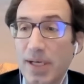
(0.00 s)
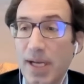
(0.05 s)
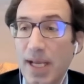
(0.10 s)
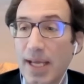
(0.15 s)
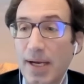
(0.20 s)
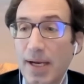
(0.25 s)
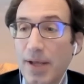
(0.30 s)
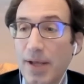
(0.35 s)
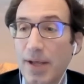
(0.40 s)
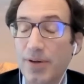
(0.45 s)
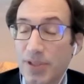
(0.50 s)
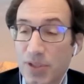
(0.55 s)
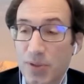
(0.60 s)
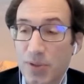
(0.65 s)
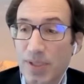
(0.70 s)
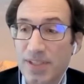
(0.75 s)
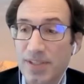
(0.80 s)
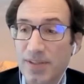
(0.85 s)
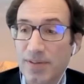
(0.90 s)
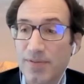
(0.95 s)
and other
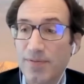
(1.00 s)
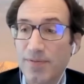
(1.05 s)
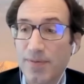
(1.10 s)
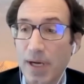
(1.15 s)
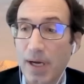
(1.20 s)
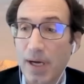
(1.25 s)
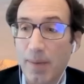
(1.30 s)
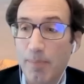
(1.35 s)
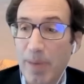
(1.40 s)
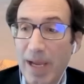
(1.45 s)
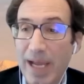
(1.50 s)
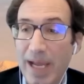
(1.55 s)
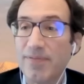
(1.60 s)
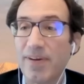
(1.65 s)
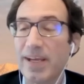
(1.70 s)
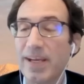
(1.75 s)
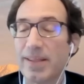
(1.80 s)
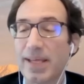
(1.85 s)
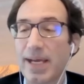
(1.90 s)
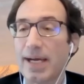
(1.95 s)
sorts of bad
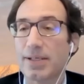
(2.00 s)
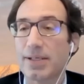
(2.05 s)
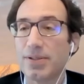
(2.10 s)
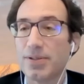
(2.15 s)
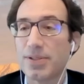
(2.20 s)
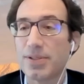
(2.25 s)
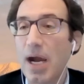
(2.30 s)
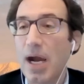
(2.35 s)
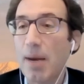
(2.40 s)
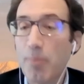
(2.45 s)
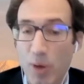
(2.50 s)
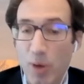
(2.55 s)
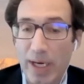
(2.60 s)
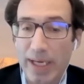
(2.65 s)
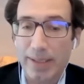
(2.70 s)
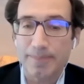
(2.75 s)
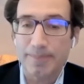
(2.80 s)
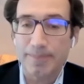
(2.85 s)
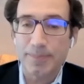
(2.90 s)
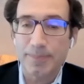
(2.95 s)
faith actors operate.